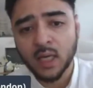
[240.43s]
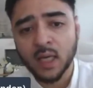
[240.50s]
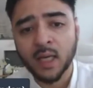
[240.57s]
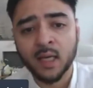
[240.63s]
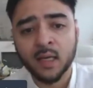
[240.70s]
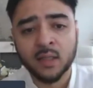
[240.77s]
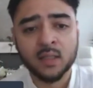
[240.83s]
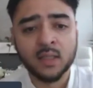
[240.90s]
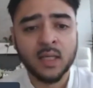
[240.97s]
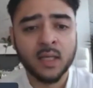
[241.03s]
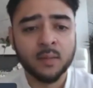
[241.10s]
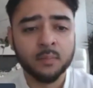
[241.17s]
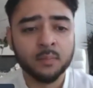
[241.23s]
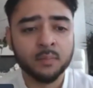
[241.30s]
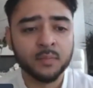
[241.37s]
and
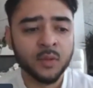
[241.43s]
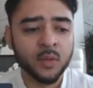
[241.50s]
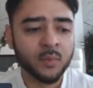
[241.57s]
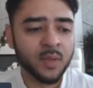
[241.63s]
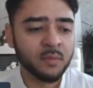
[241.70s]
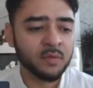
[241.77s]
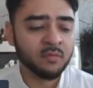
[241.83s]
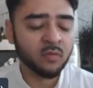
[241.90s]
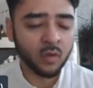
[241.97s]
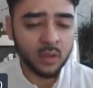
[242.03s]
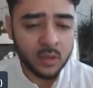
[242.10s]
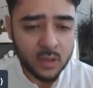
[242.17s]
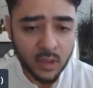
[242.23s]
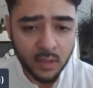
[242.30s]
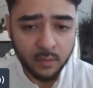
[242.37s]
maybe
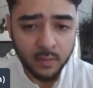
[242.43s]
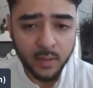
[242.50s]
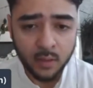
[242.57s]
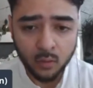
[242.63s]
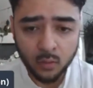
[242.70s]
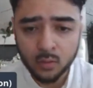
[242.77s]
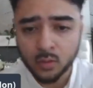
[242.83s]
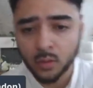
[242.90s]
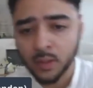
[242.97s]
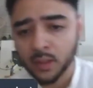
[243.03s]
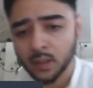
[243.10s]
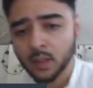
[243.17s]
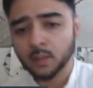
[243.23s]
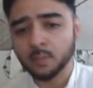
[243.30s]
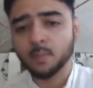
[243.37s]
volunteering or
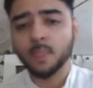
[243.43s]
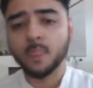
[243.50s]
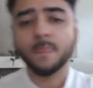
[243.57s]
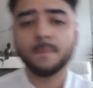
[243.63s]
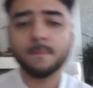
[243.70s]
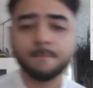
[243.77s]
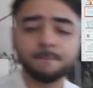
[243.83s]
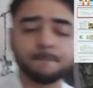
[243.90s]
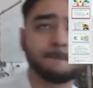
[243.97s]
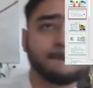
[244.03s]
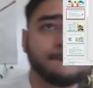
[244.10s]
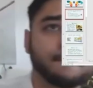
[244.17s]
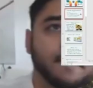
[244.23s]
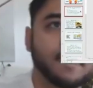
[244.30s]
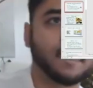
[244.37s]
doing
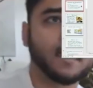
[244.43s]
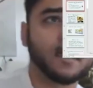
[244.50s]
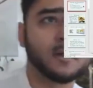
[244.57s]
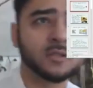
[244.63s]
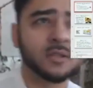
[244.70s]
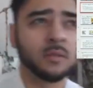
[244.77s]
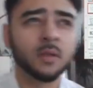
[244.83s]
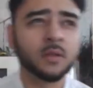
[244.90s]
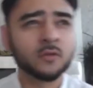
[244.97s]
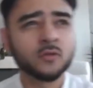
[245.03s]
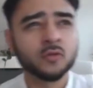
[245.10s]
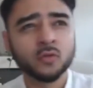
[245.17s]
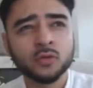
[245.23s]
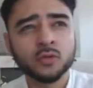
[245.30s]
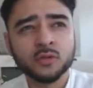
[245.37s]
some other
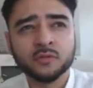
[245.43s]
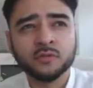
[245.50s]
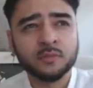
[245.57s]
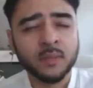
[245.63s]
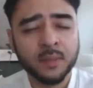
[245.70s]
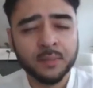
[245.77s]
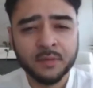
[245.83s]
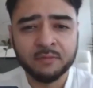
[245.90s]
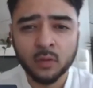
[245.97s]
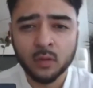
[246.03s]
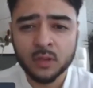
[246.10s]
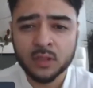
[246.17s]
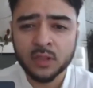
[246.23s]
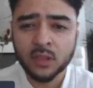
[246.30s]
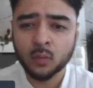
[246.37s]
sort of maybe
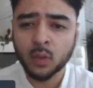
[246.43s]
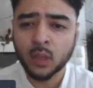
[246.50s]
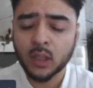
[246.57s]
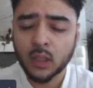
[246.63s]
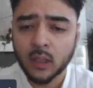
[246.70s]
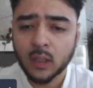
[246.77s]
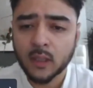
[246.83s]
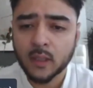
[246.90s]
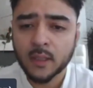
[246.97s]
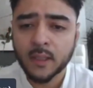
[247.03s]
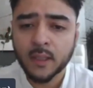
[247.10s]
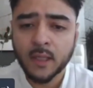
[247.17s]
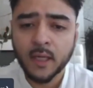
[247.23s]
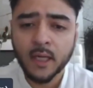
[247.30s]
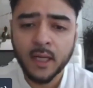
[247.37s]
volunteer work
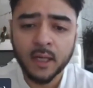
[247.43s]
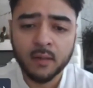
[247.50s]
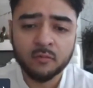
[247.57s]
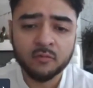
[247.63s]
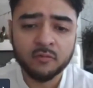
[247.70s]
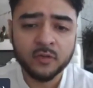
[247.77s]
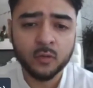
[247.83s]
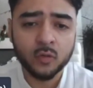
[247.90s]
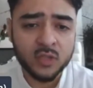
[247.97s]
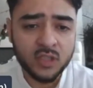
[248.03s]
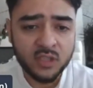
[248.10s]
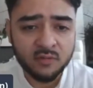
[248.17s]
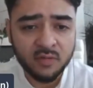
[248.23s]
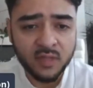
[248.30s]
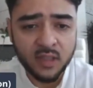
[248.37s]
for your
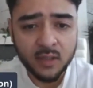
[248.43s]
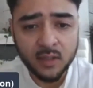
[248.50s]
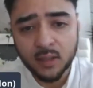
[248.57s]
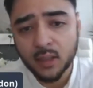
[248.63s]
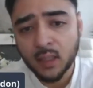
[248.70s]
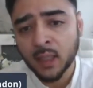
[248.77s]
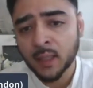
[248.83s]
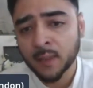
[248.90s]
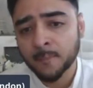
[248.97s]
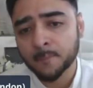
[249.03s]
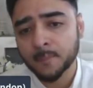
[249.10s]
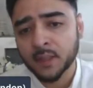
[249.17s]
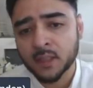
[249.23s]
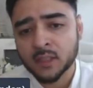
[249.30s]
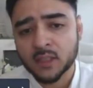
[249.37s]
CV,
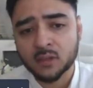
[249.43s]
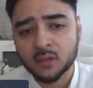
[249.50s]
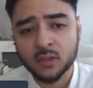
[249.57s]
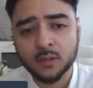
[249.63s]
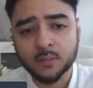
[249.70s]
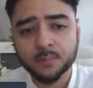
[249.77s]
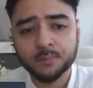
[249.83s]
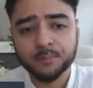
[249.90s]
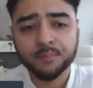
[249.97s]
etc.